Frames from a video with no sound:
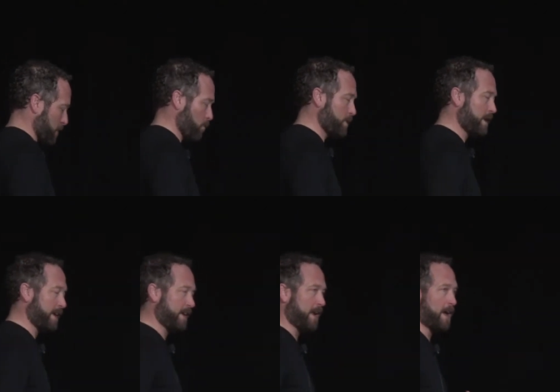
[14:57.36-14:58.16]
Wouldn't
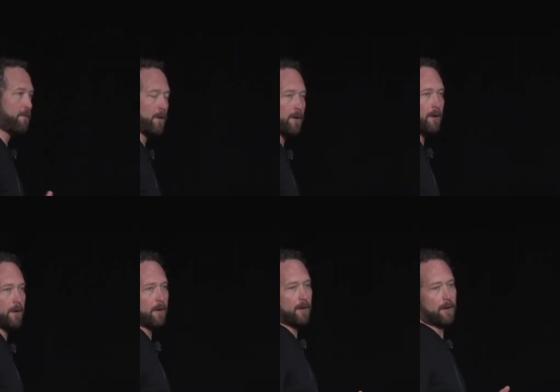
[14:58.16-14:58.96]
I never
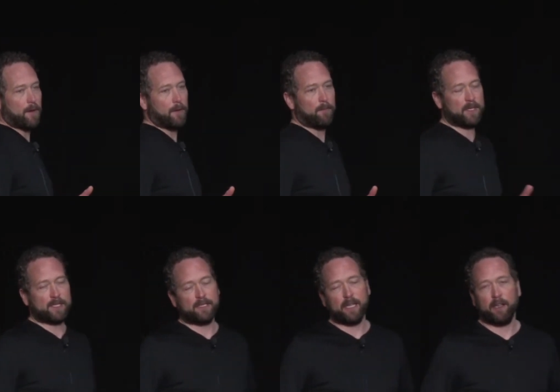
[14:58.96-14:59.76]

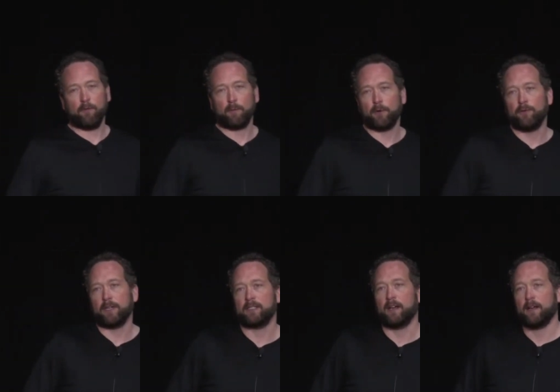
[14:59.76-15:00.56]
miss a day of
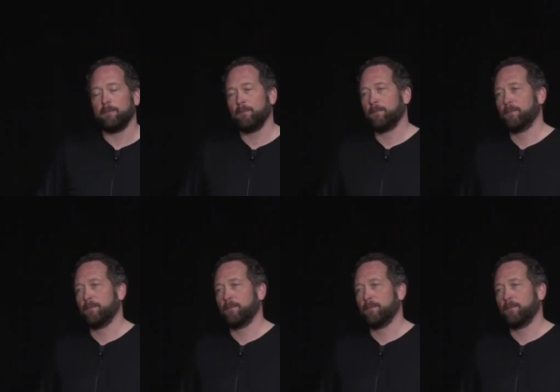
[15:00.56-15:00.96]
approving time?